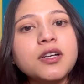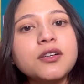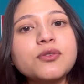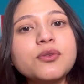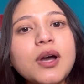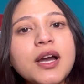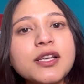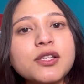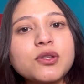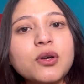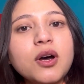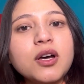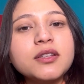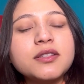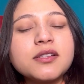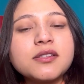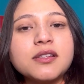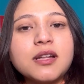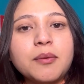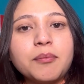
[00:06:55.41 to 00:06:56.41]
So I saw
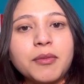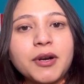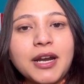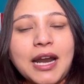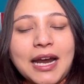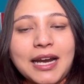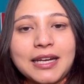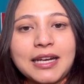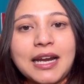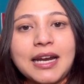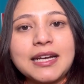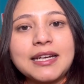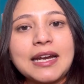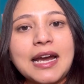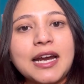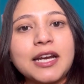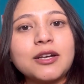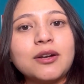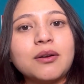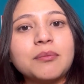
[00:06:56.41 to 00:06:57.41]
this number
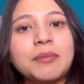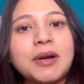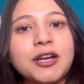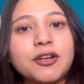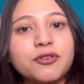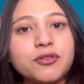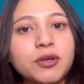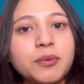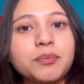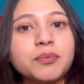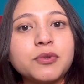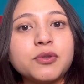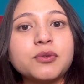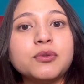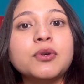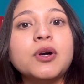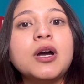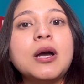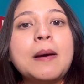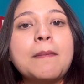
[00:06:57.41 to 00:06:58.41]
999 on my trip to